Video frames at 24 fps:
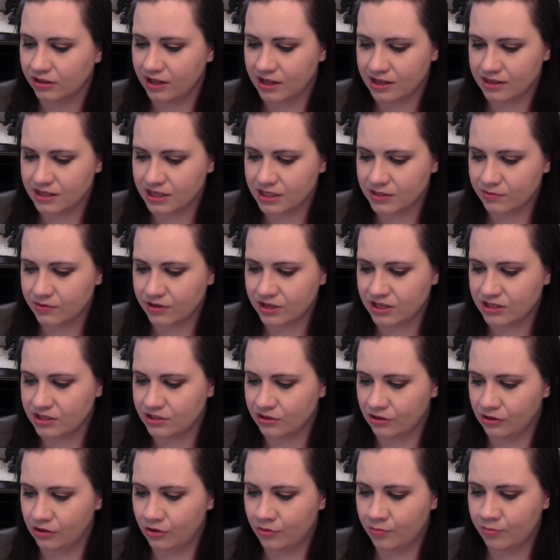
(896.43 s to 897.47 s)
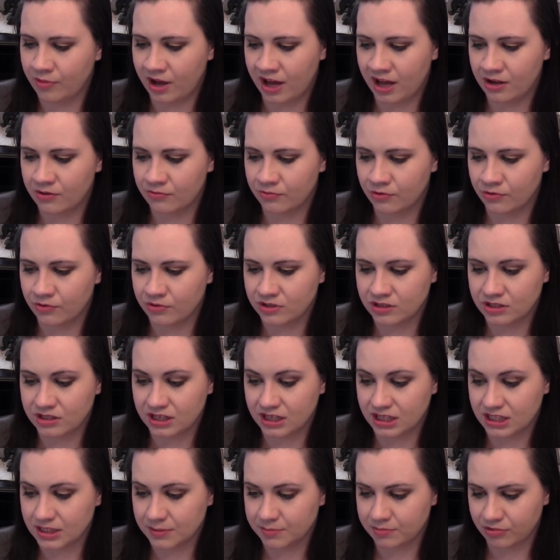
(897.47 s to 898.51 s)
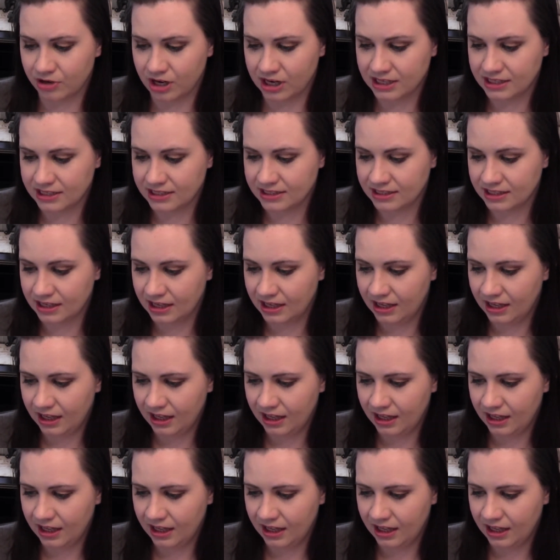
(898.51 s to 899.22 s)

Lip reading: Like this one is Tulum Mayan Ruins Express.